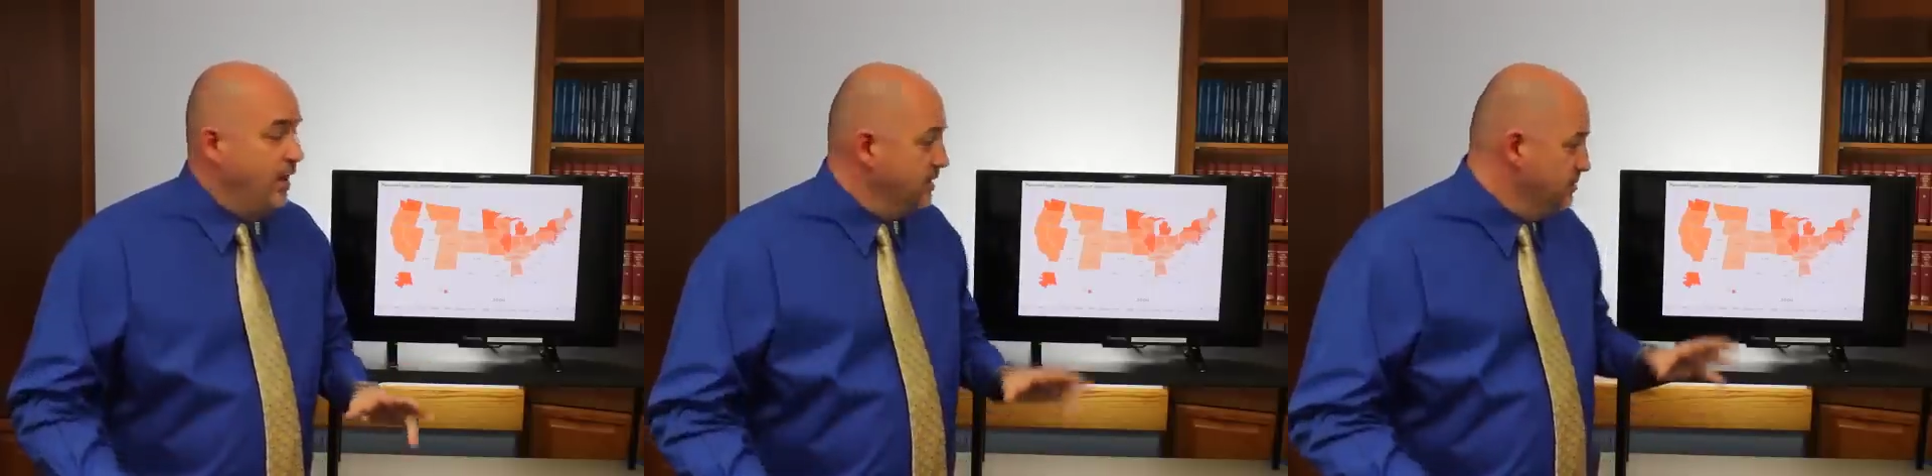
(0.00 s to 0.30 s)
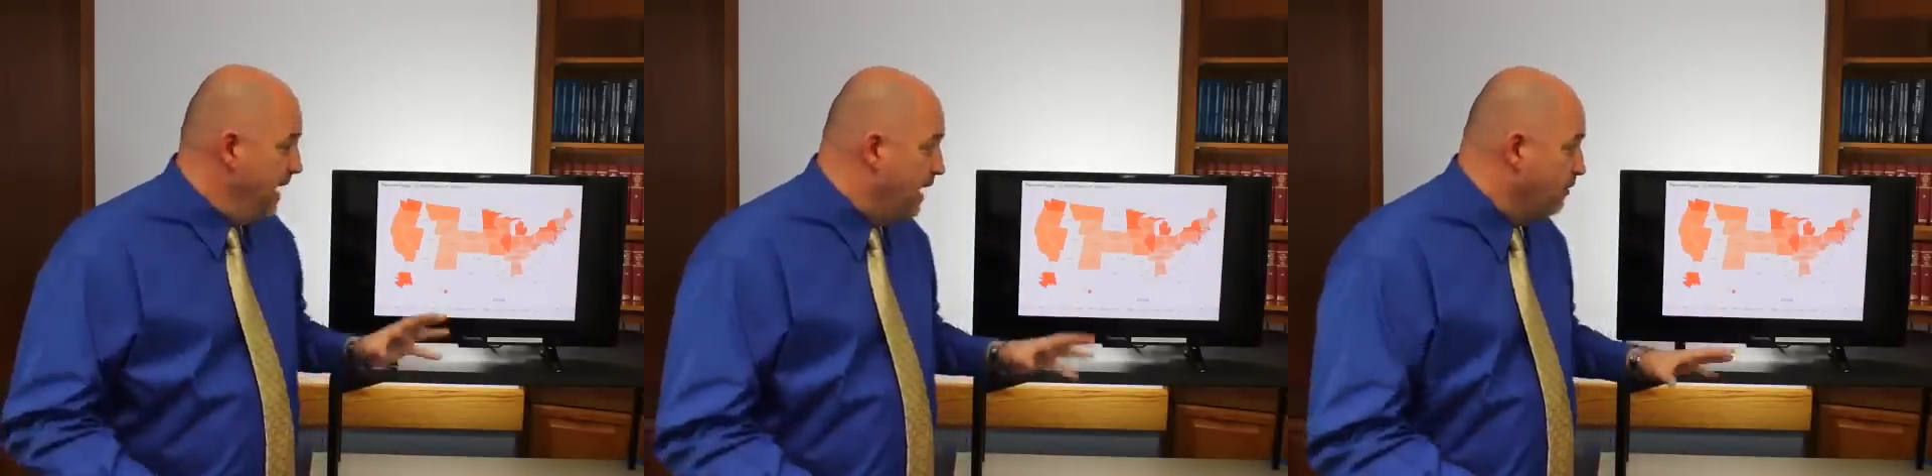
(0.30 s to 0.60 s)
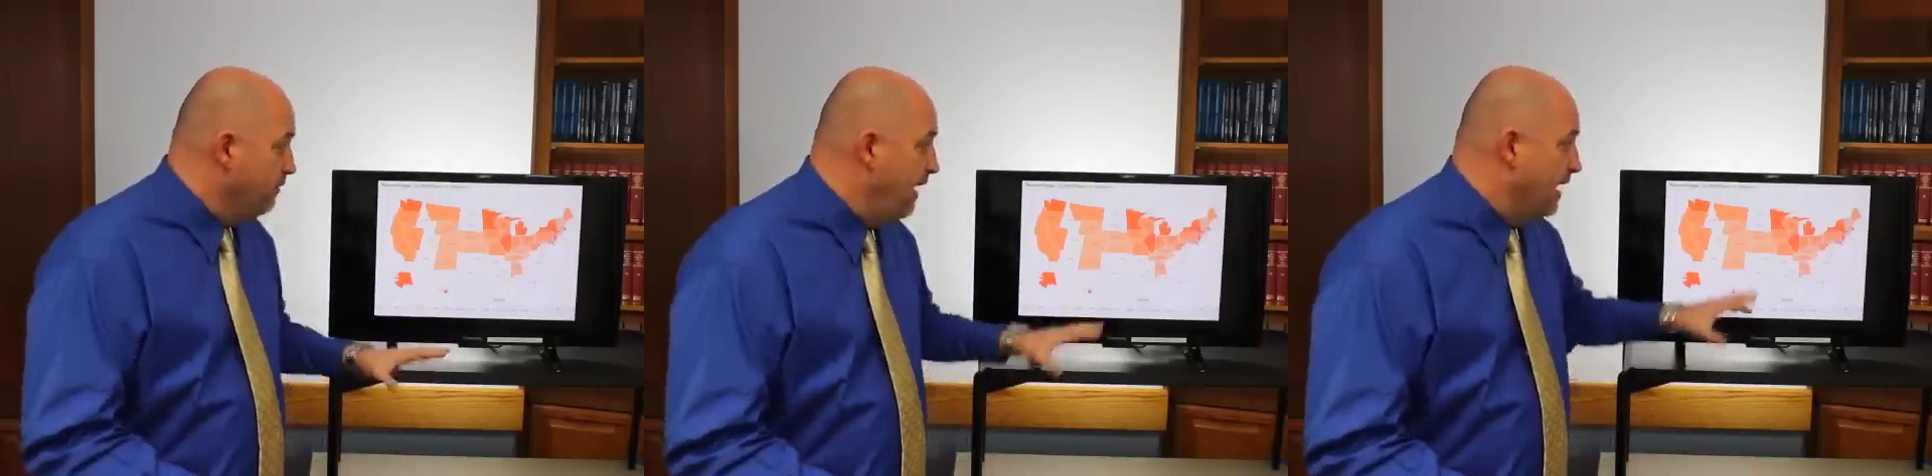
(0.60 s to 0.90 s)
As a matter
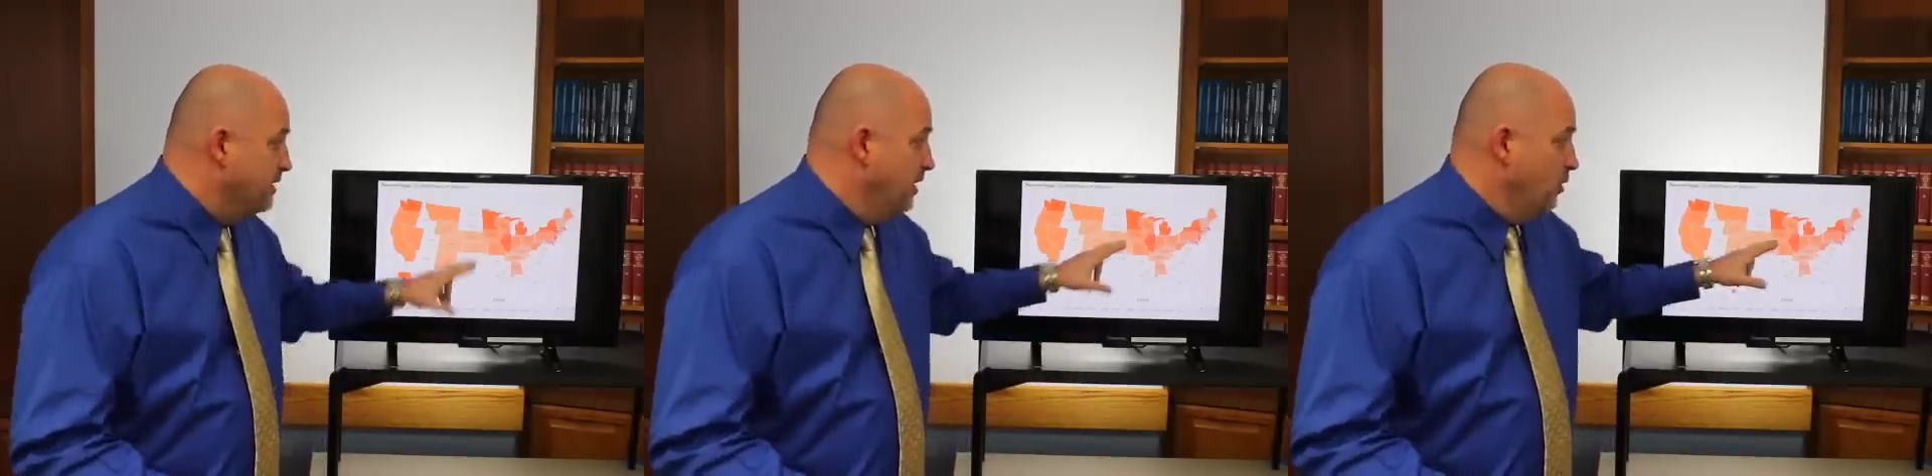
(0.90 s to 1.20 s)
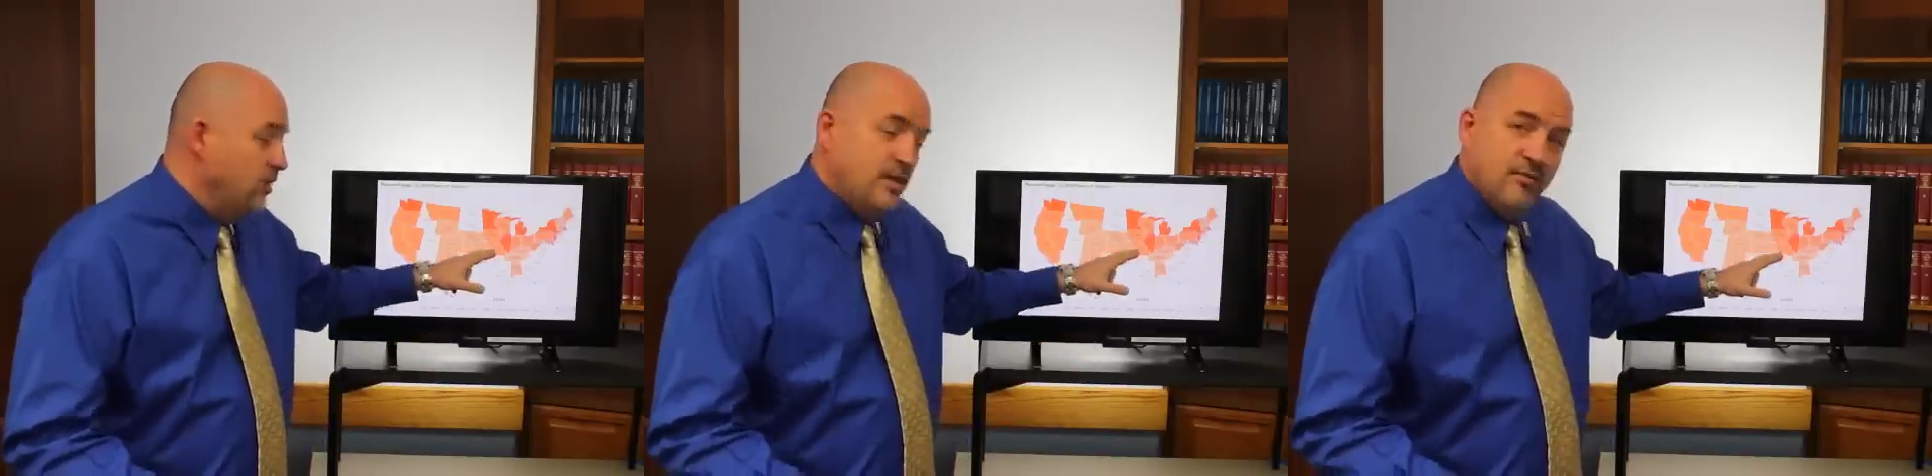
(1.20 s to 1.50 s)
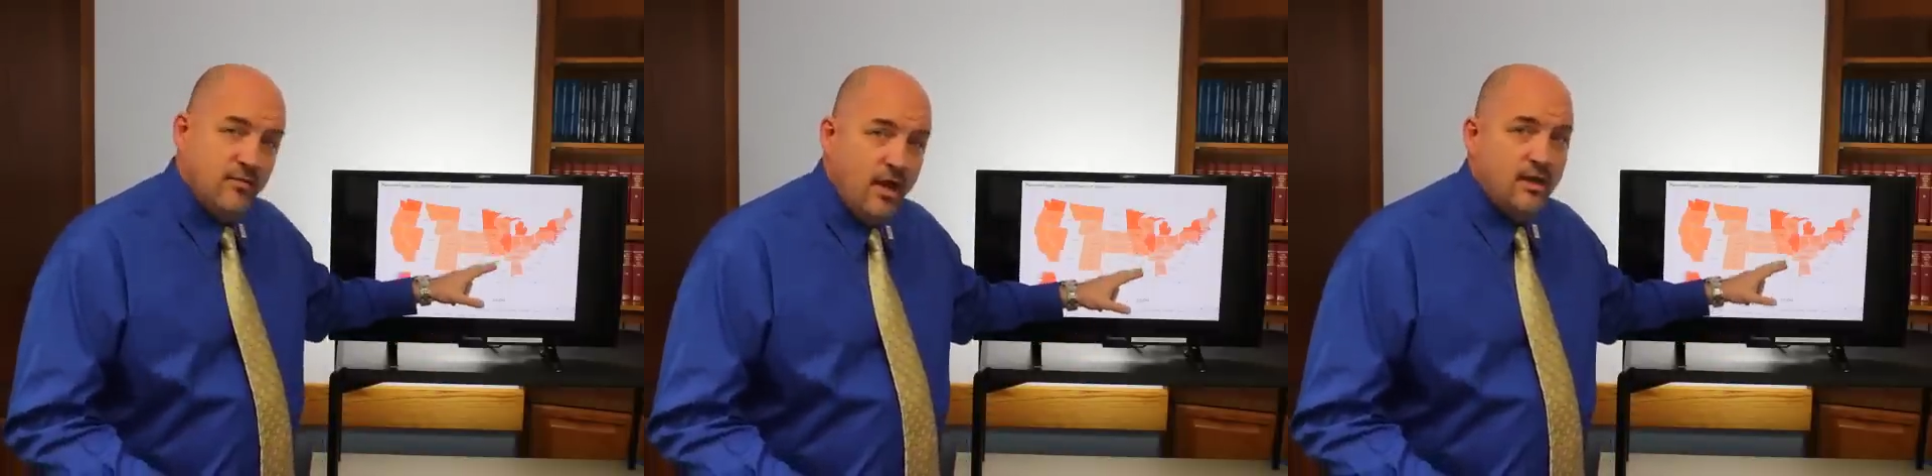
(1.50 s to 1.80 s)
of fact, what
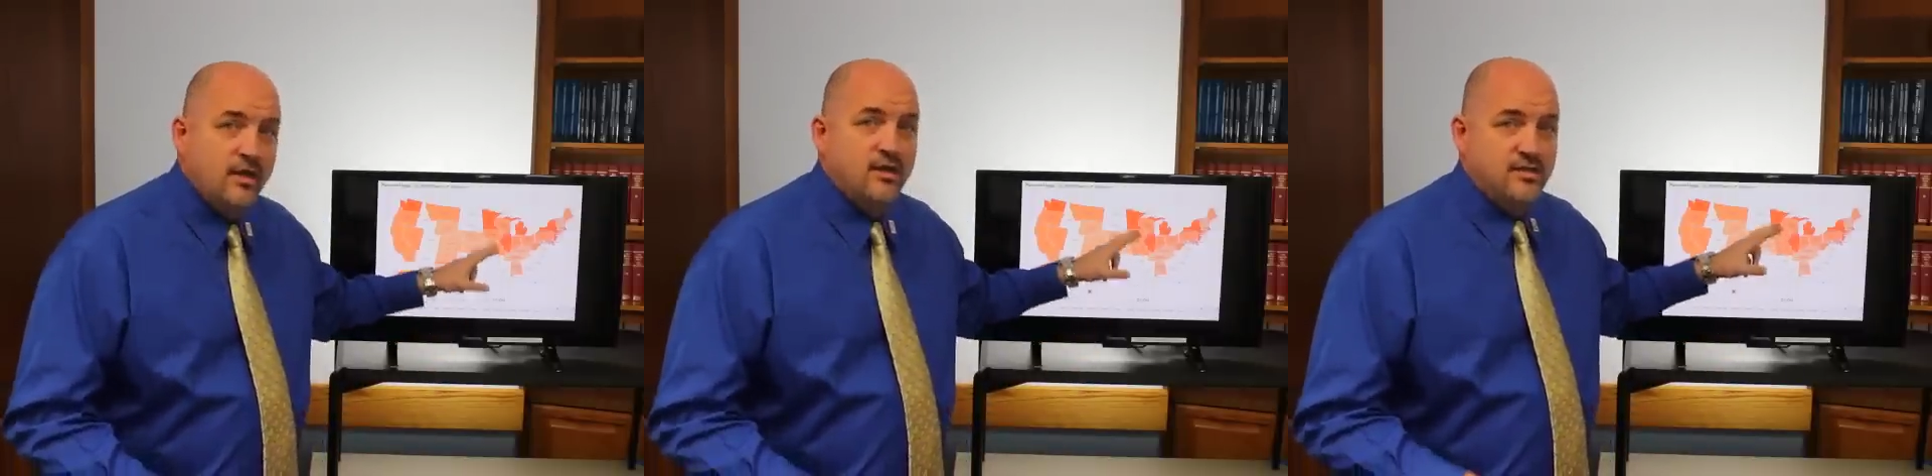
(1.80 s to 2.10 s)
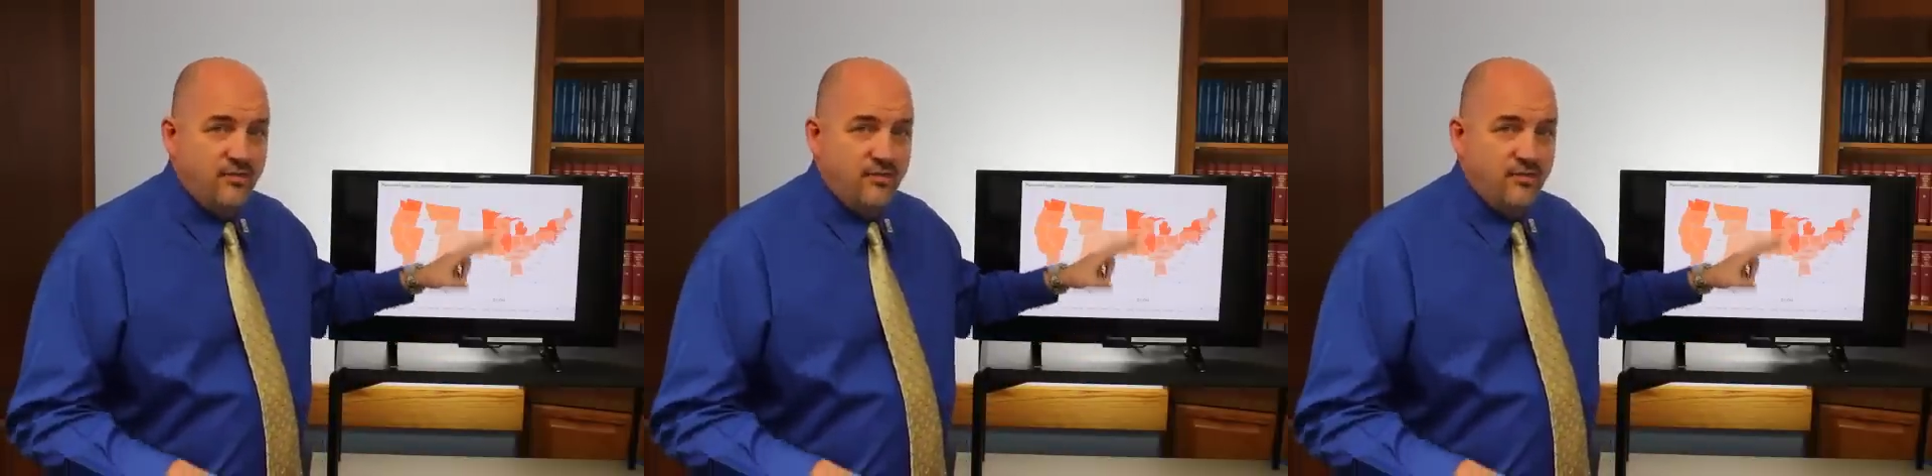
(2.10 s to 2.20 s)
they've done is